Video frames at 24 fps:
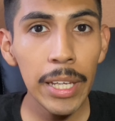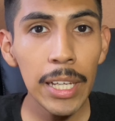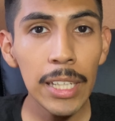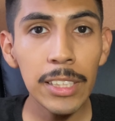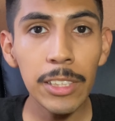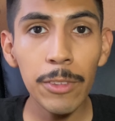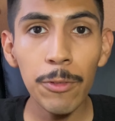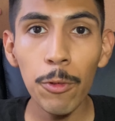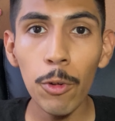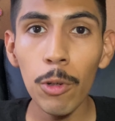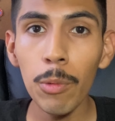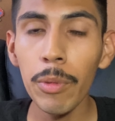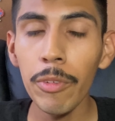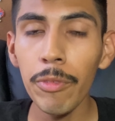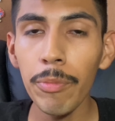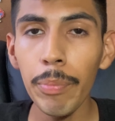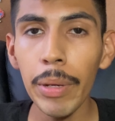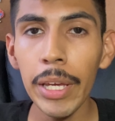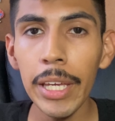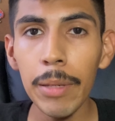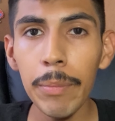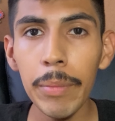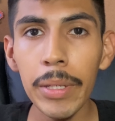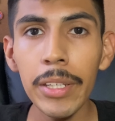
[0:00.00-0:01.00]
as a form of
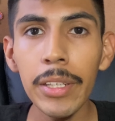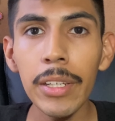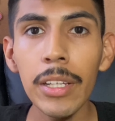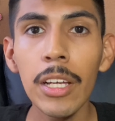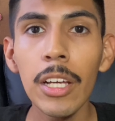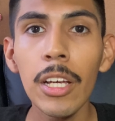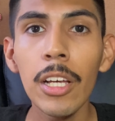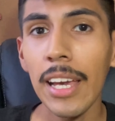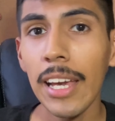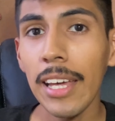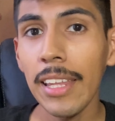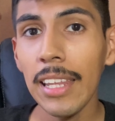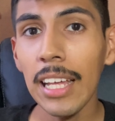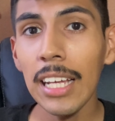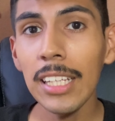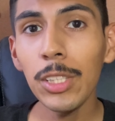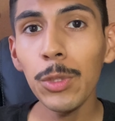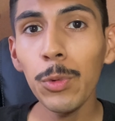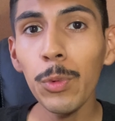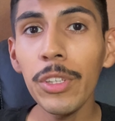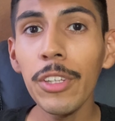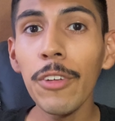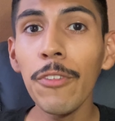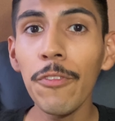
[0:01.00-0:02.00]
payment, and that's
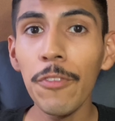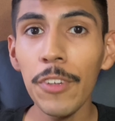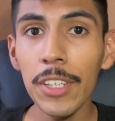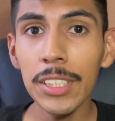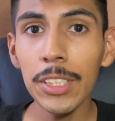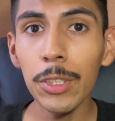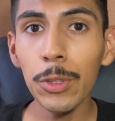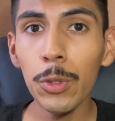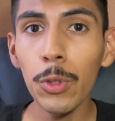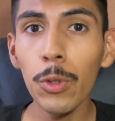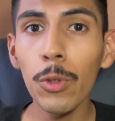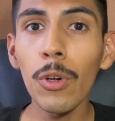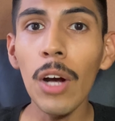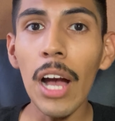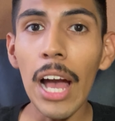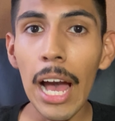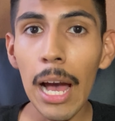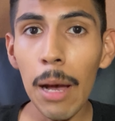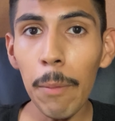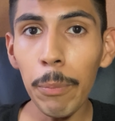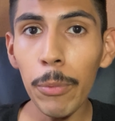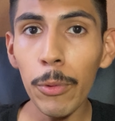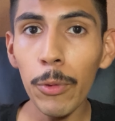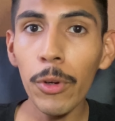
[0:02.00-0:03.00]
when the physical
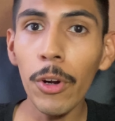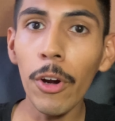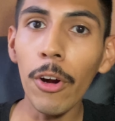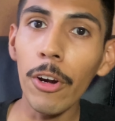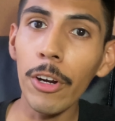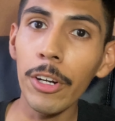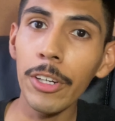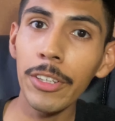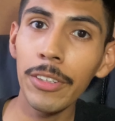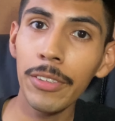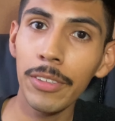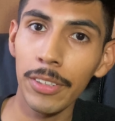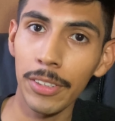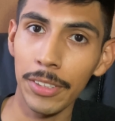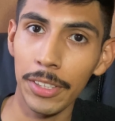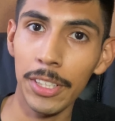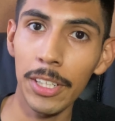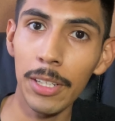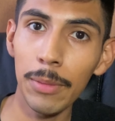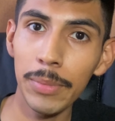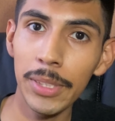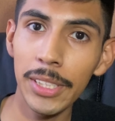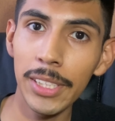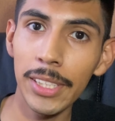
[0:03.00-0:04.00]
Apple Card comes